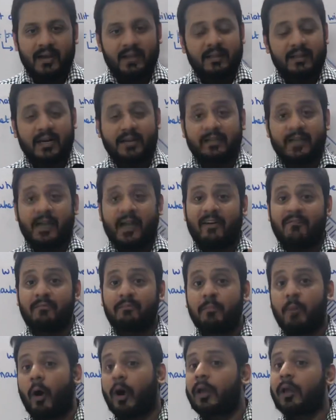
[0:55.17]
that they have
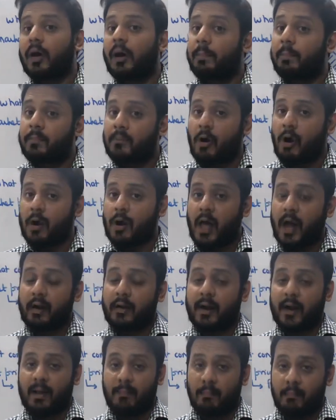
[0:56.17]
bought a
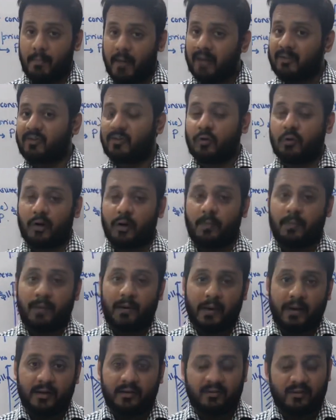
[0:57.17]
product at a much lower
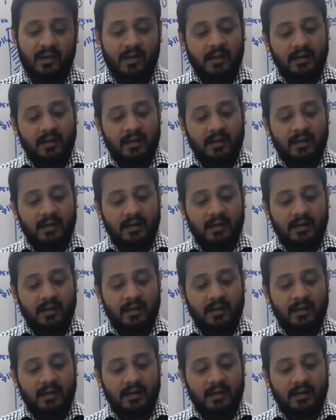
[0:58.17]
price